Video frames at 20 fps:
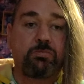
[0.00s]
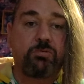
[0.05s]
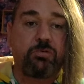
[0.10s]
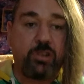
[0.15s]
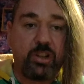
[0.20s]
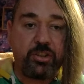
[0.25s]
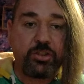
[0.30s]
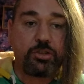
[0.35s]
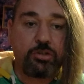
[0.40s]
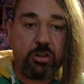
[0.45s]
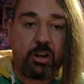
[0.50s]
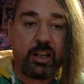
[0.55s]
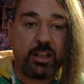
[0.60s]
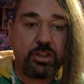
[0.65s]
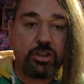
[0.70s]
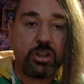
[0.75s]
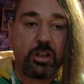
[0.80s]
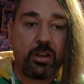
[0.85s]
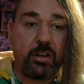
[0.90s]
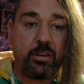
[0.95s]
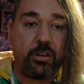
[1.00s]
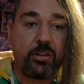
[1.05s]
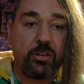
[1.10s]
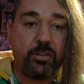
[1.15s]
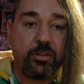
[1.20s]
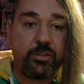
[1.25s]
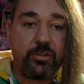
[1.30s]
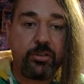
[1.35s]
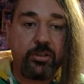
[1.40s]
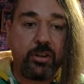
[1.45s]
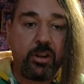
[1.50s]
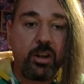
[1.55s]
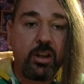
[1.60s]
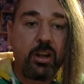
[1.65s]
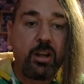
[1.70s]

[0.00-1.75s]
restrictions,